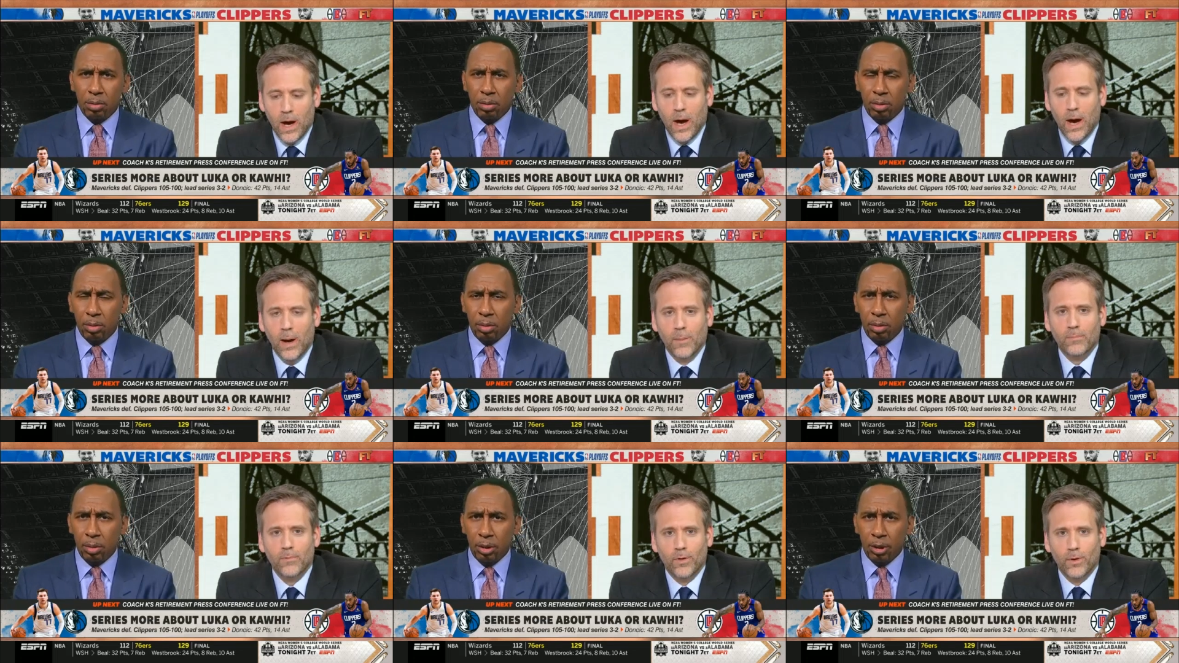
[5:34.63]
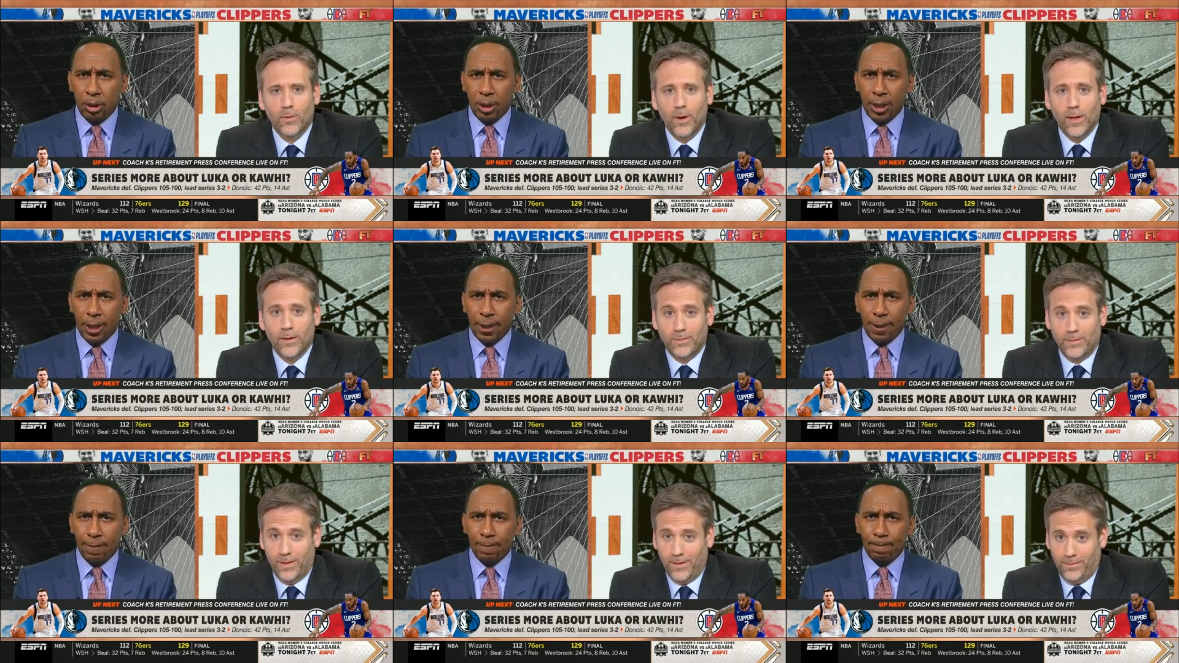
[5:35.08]
Speaker 1: you're right.
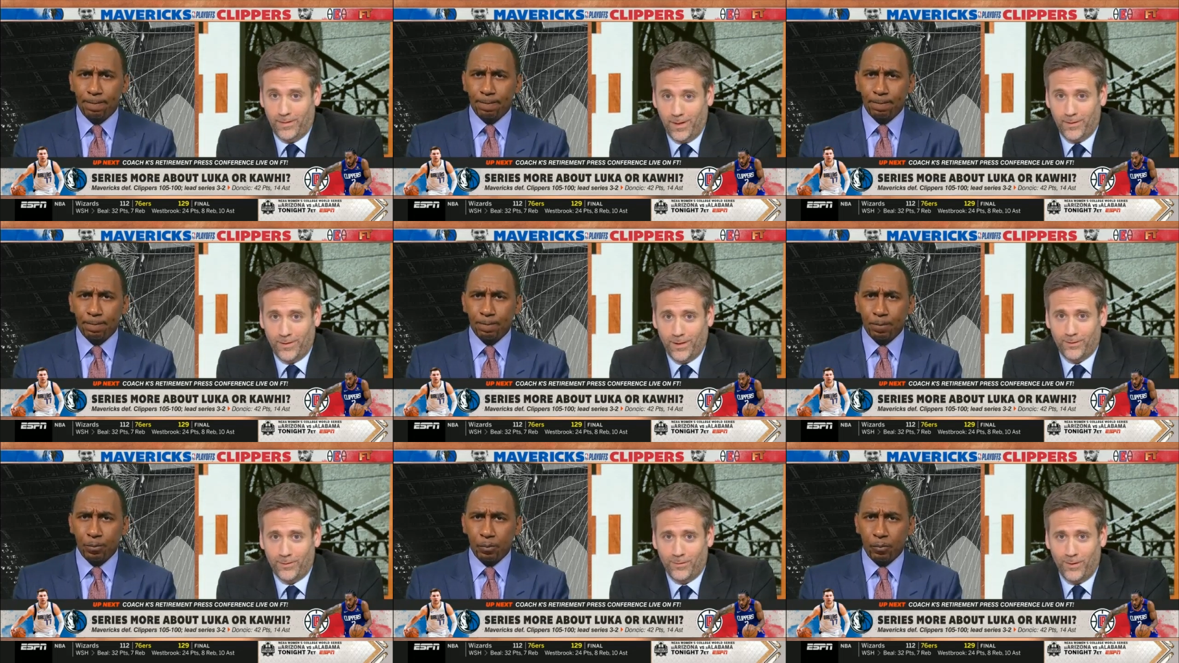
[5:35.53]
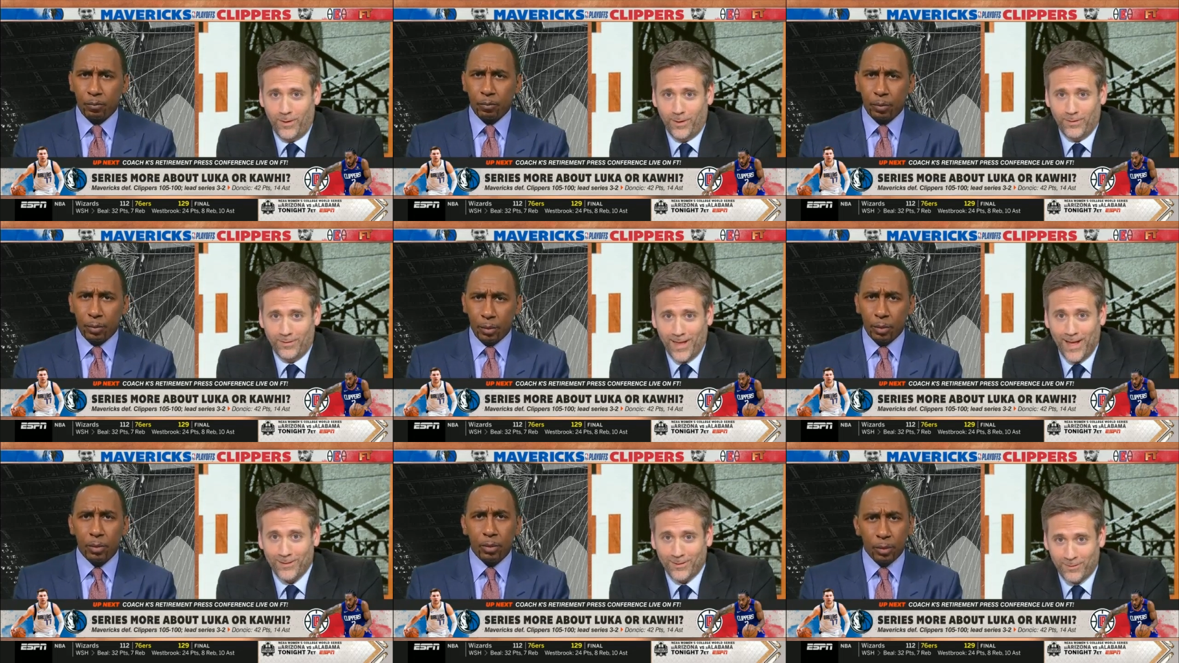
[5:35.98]
Yeah, that, that's a very
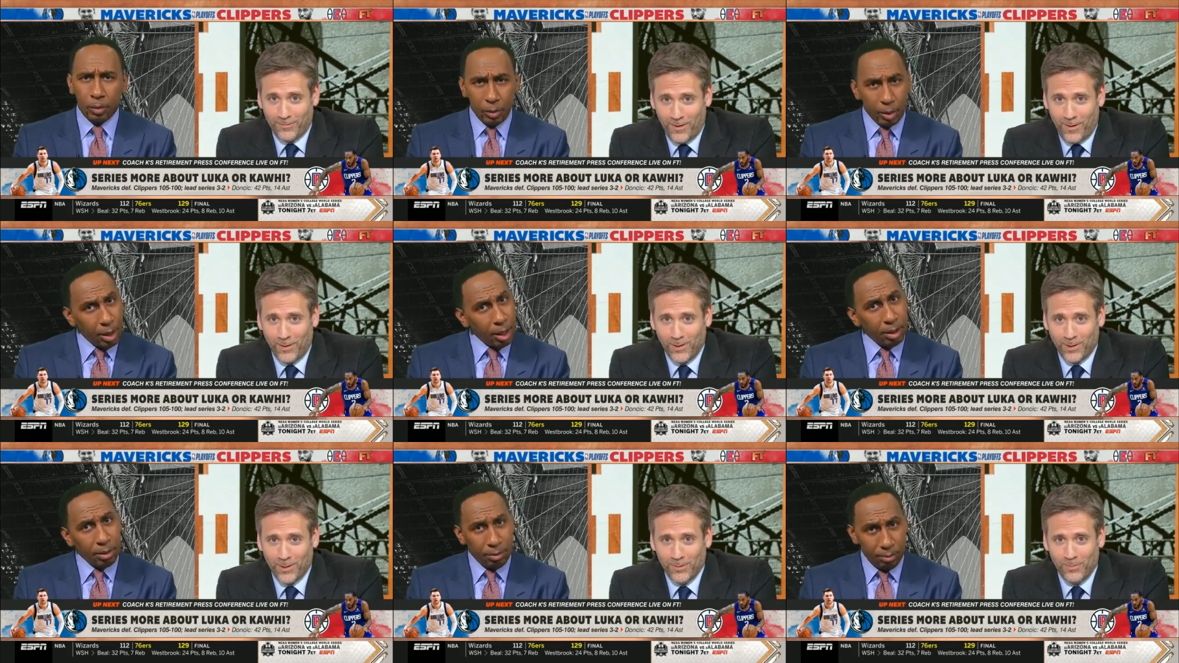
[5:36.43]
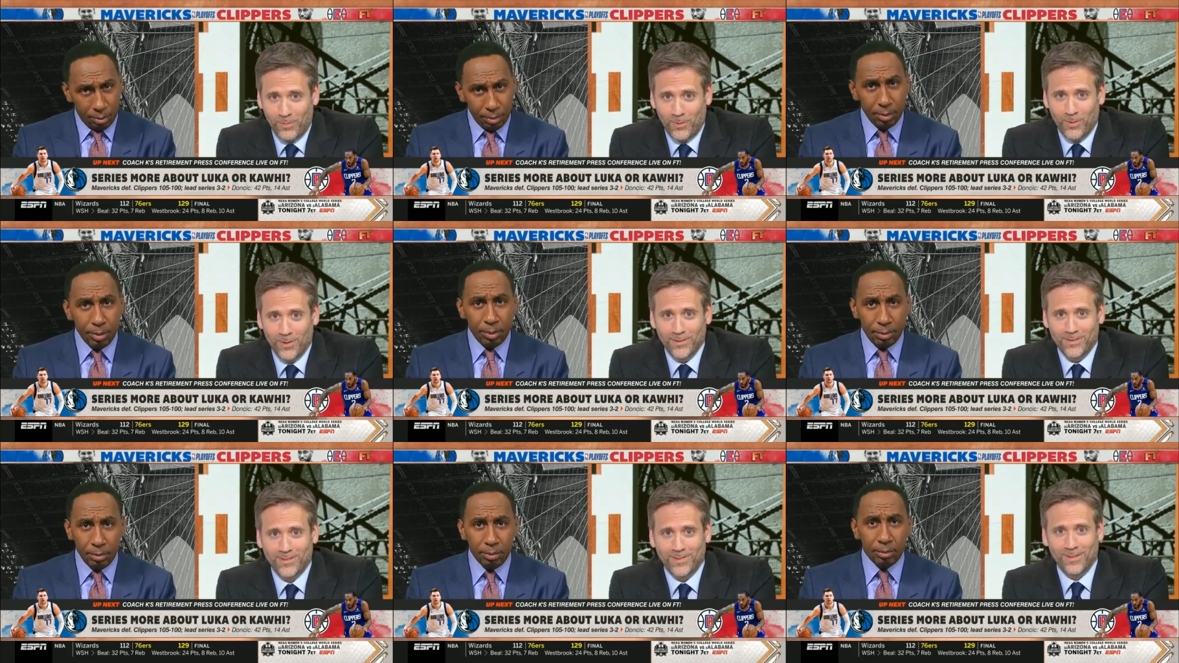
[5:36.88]
that's a very yeah. good point,
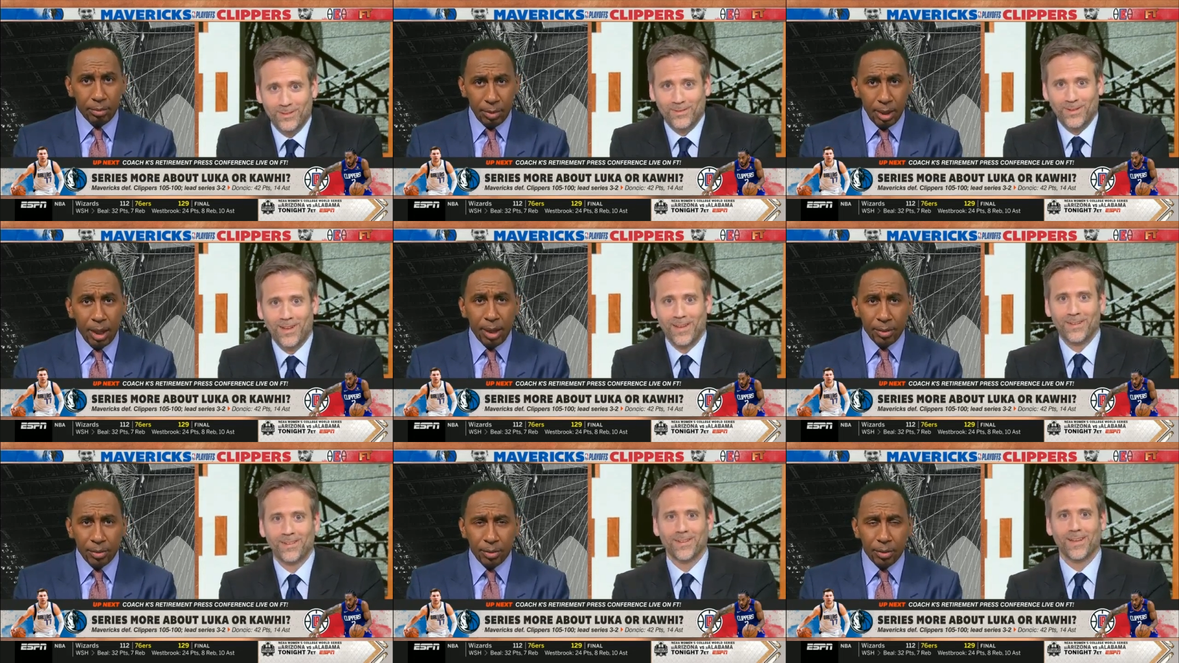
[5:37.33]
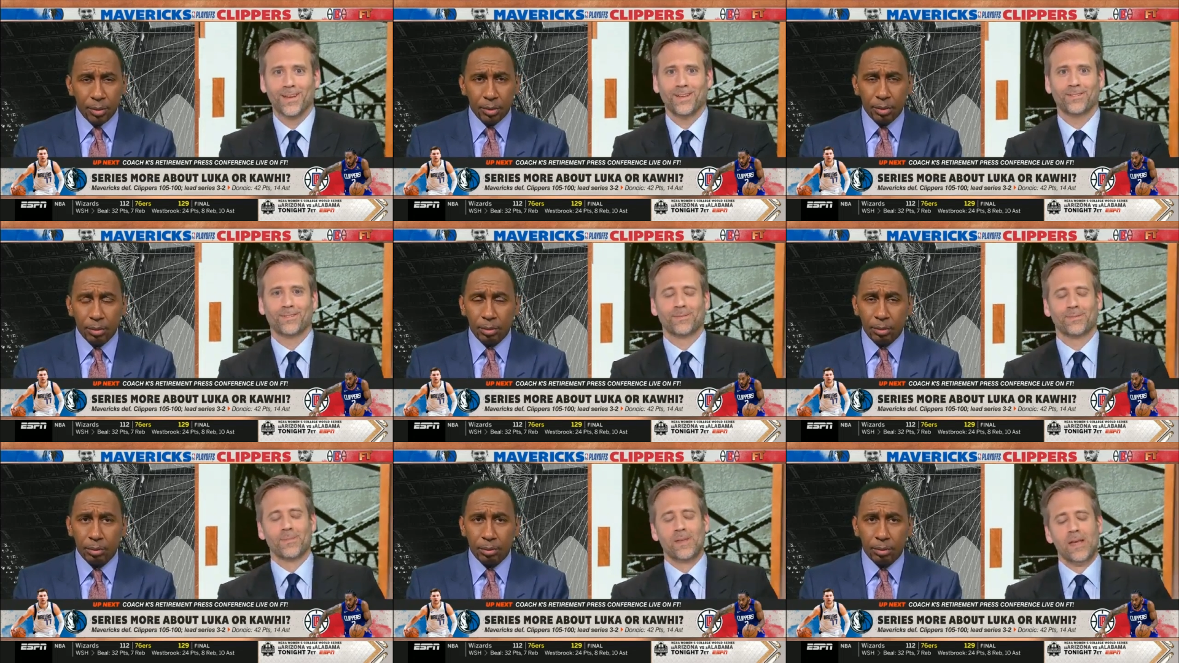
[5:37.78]
Stephen. Yes. yes.
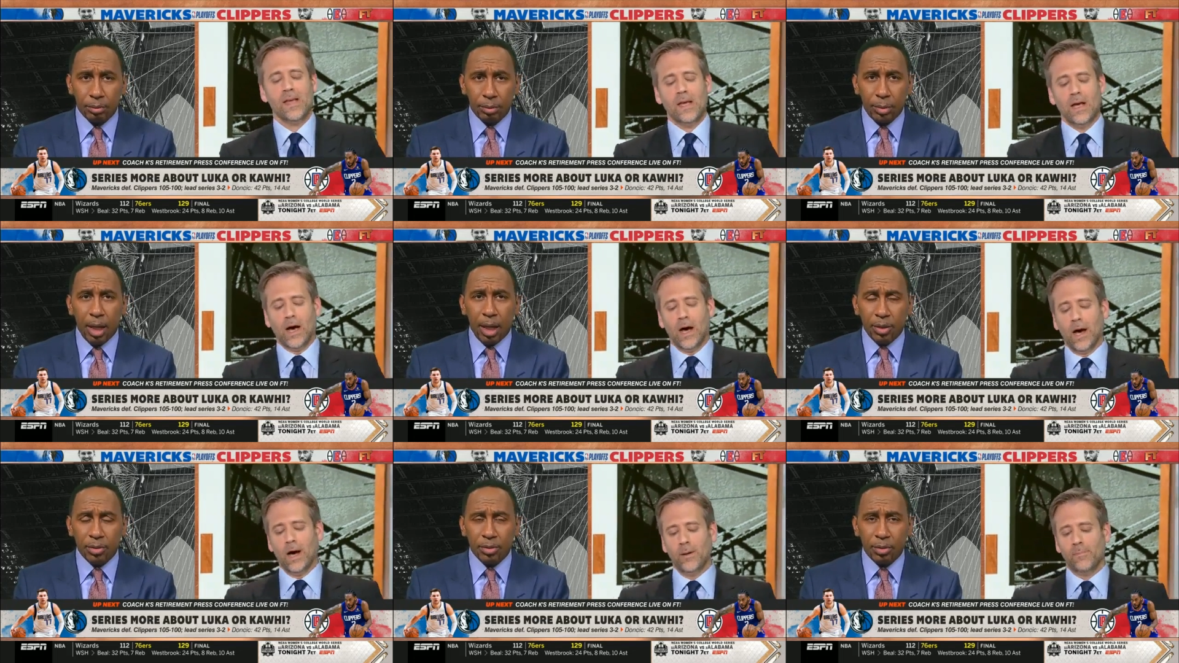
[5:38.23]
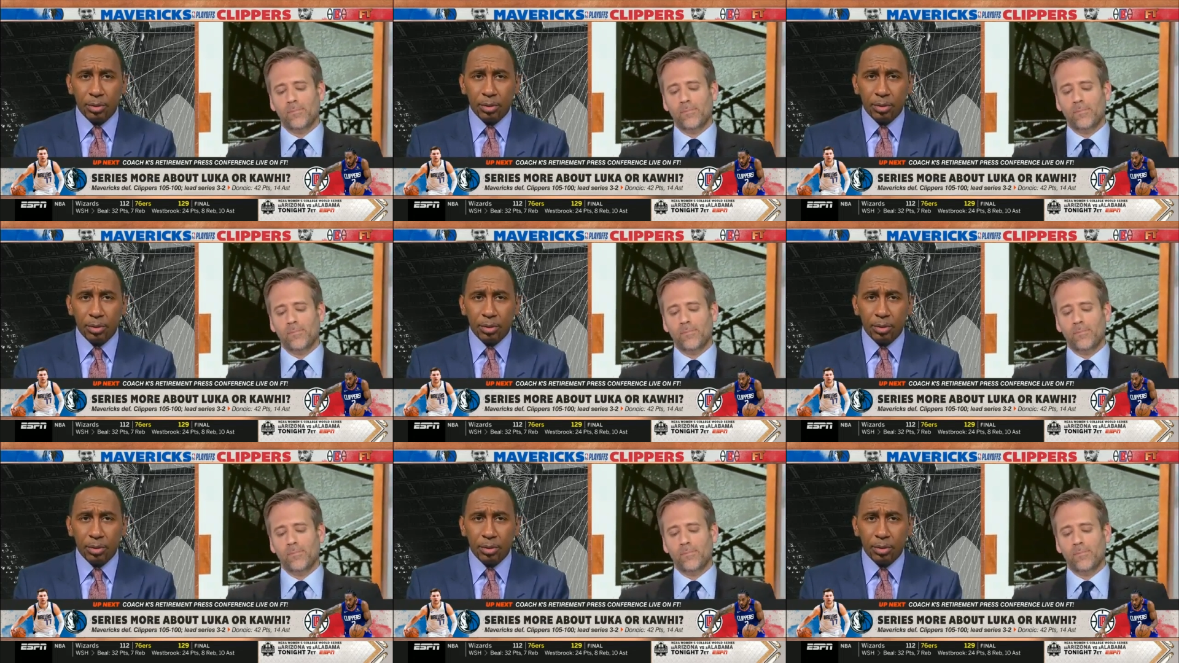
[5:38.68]
Um,